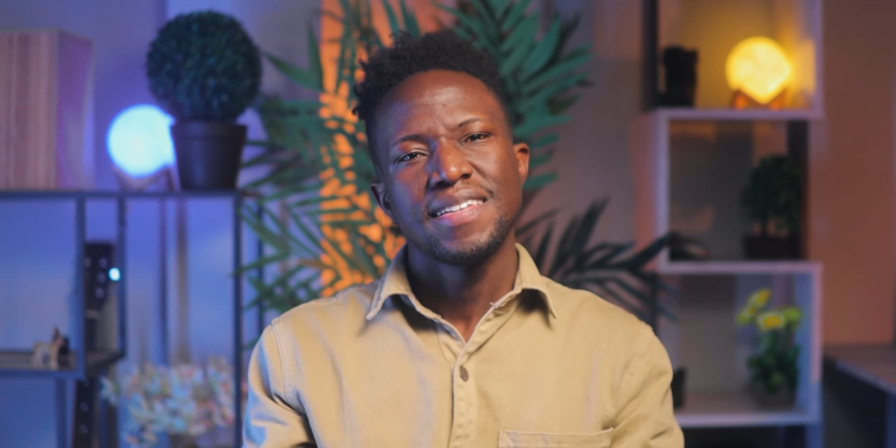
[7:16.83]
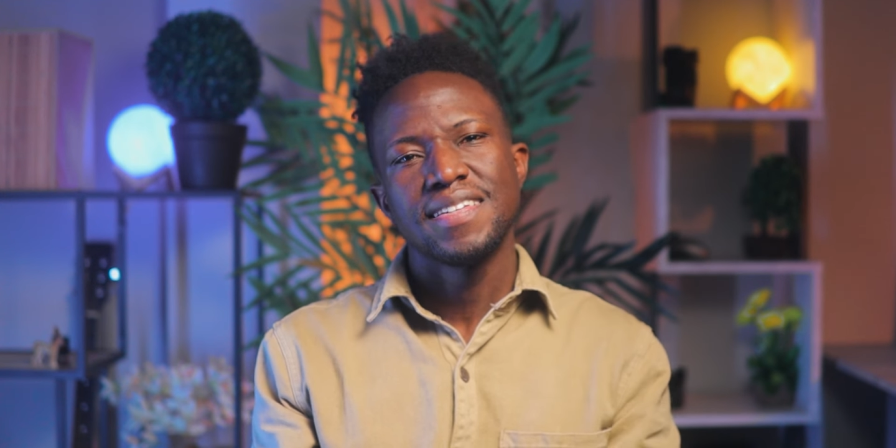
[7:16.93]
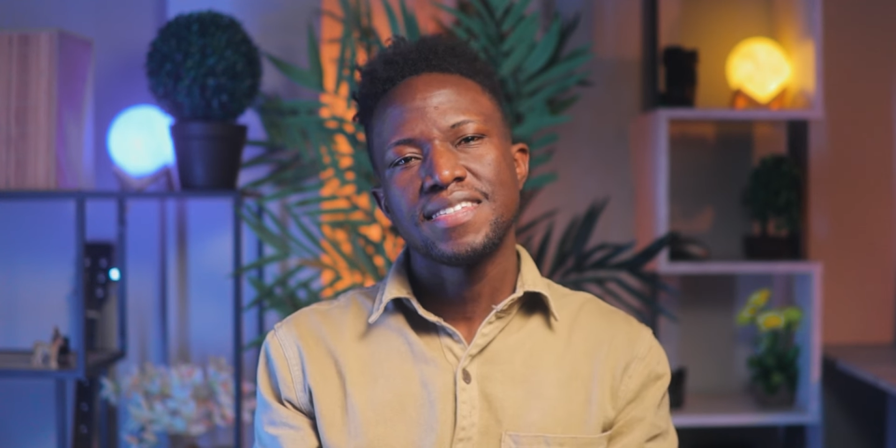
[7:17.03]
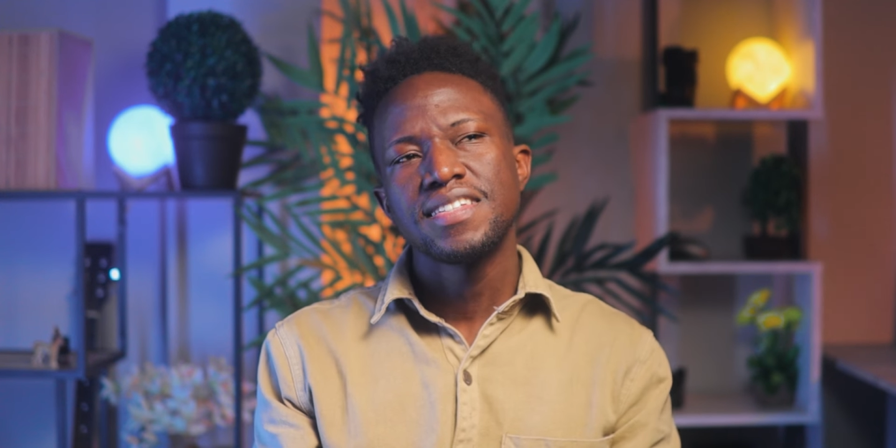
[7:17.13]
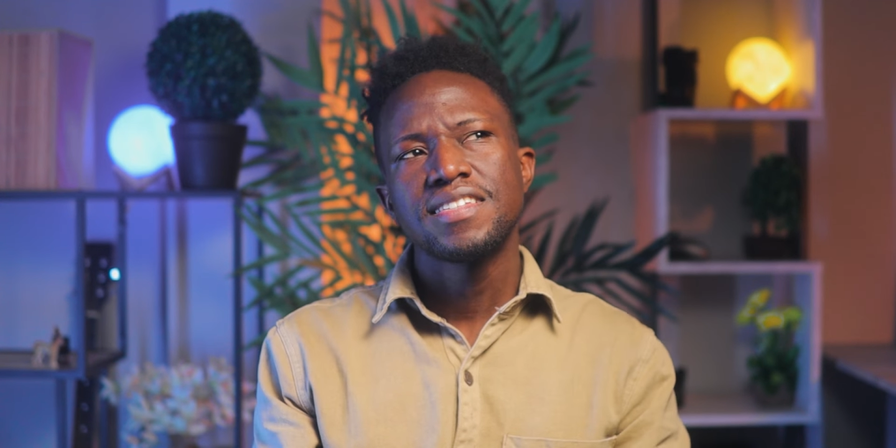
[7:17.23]

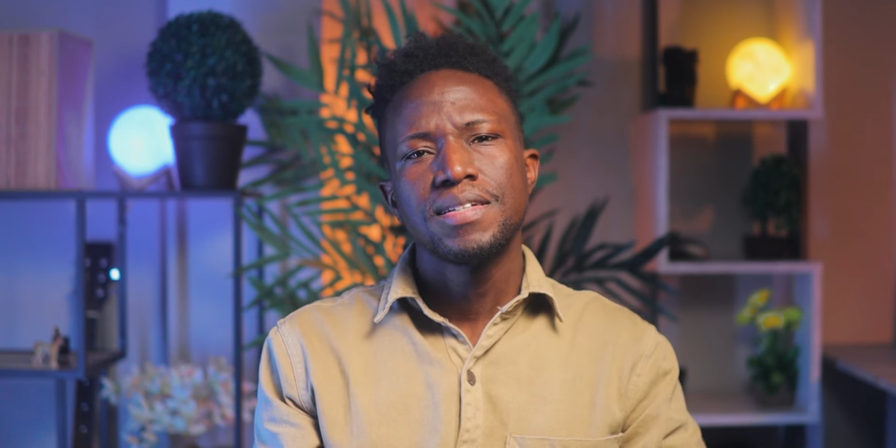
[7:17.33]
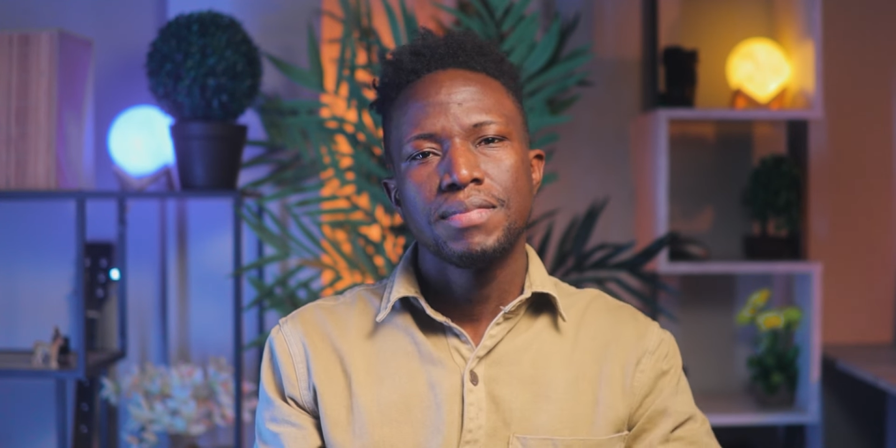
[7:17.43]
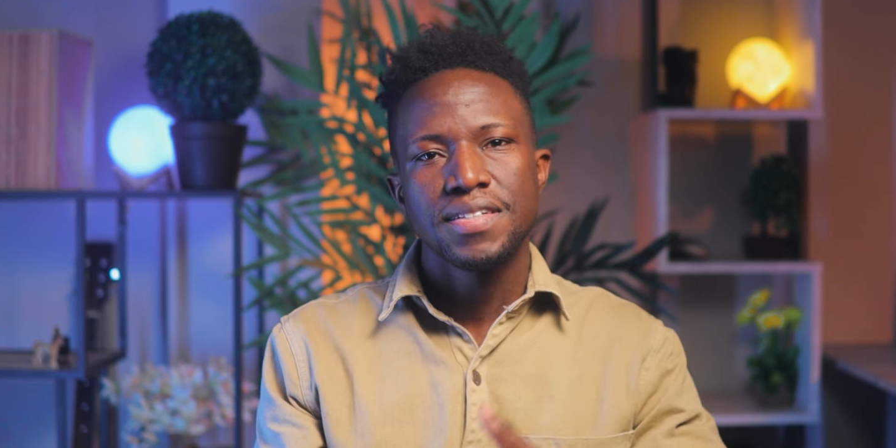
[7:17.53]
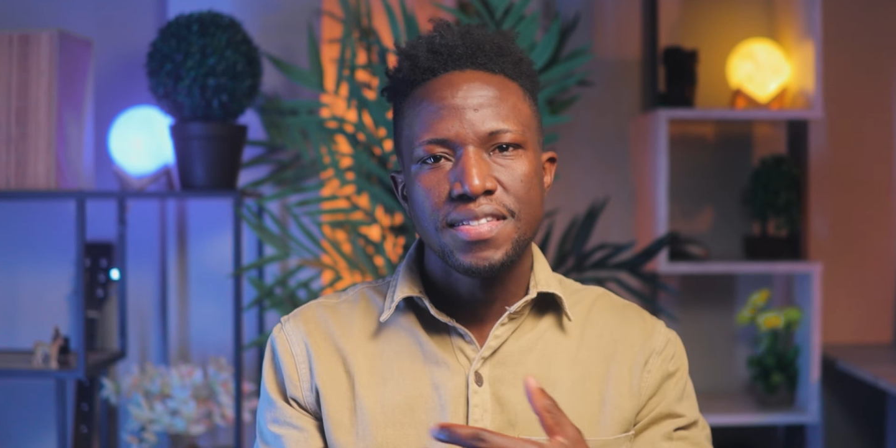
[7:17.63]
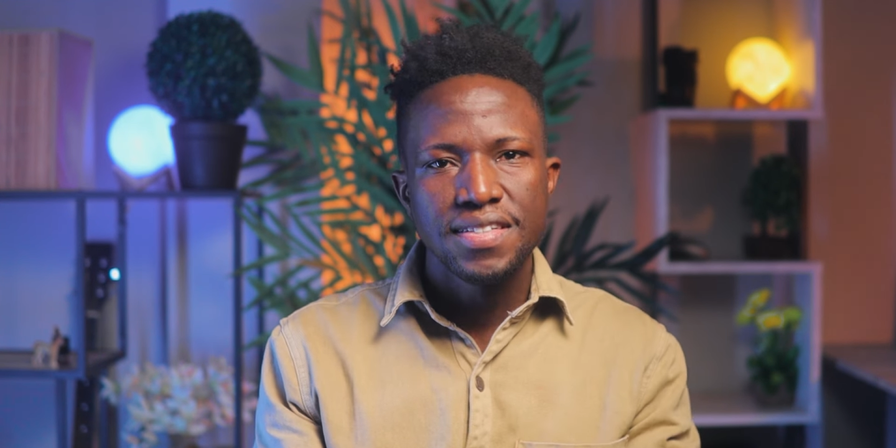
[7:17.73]
the
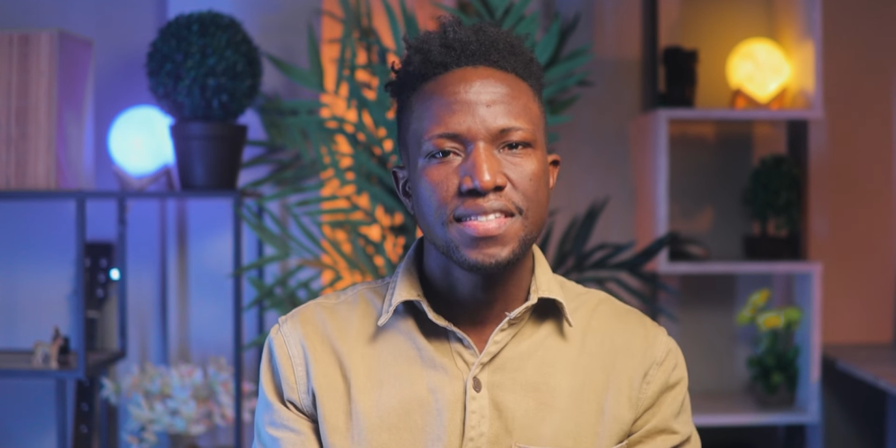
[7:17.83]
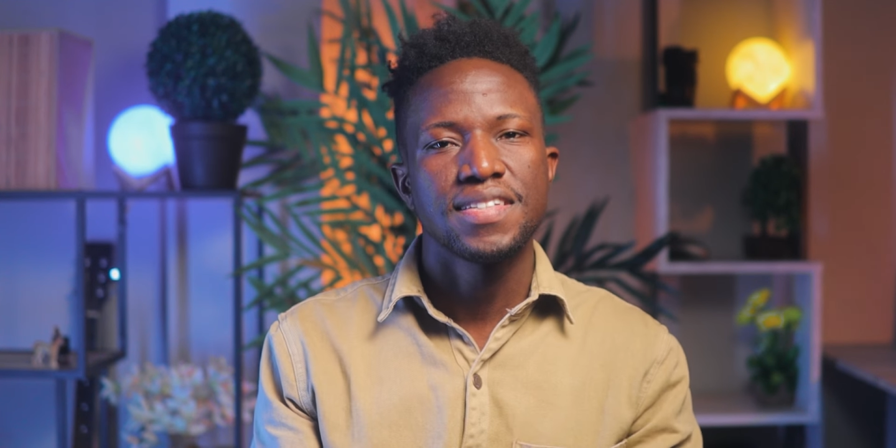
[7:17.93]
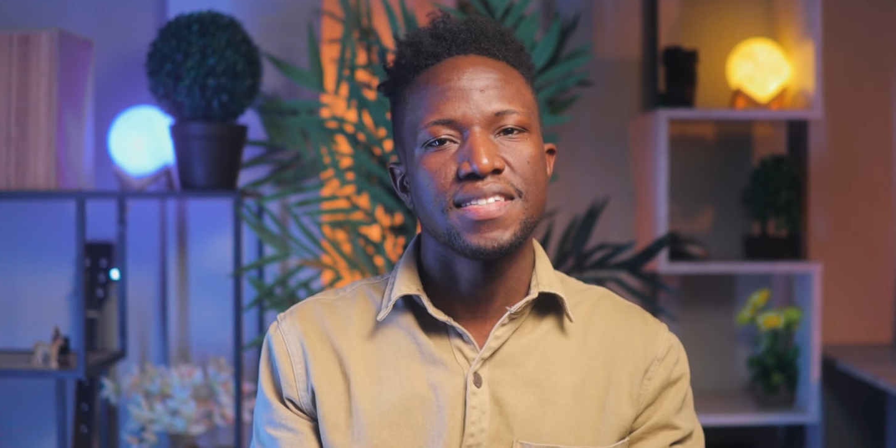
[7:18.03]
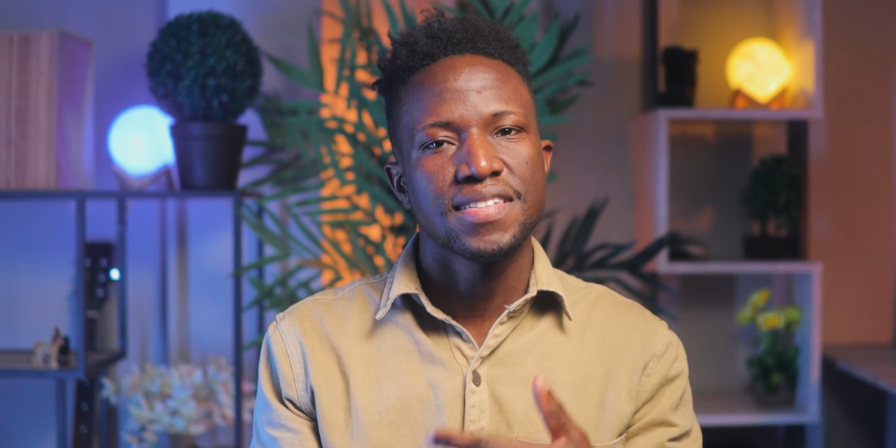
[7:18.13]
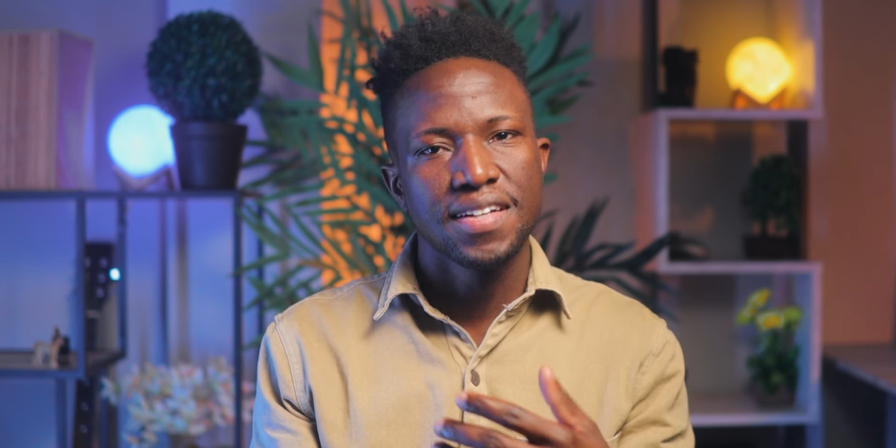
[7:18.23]
system
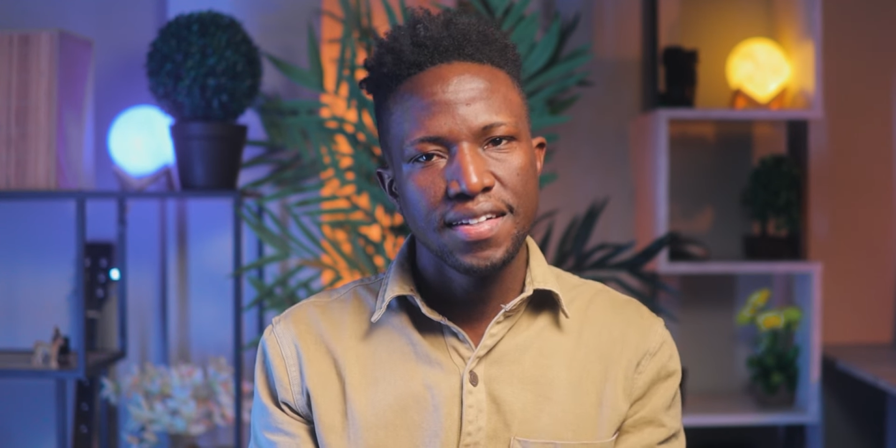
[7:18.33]
assesses